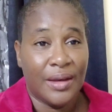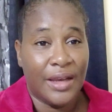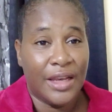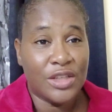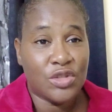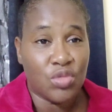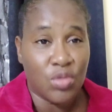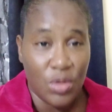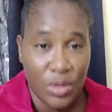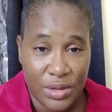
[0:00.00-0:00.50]

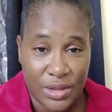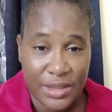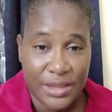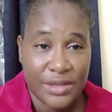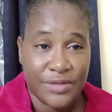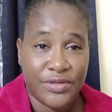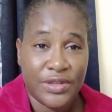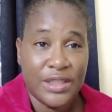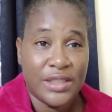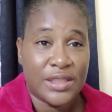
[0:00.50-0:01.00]
His roots
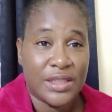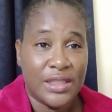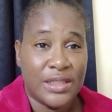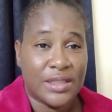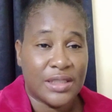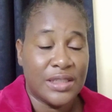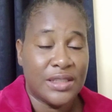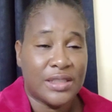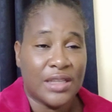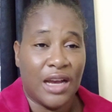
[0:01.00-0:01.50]

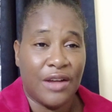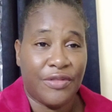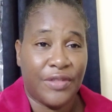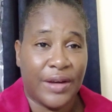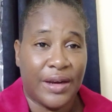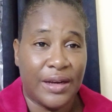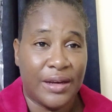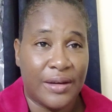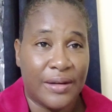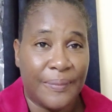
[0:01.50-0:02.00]
is
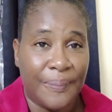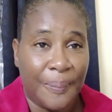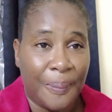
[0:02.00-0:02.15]
Africa.